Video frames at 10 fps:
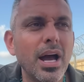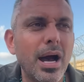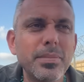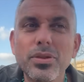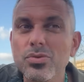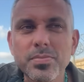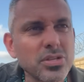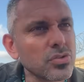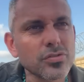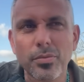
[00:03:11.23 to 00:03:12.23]
I mean, those
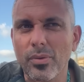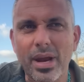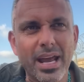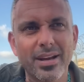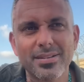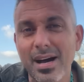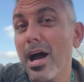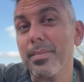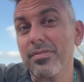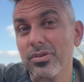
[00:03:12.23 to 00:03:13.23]
missiles from Iran,
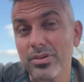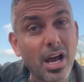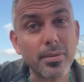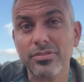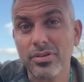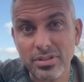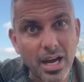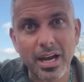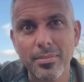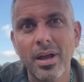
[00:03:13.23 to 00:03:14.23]
time after time after
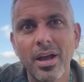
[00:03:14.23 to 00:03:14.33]
time,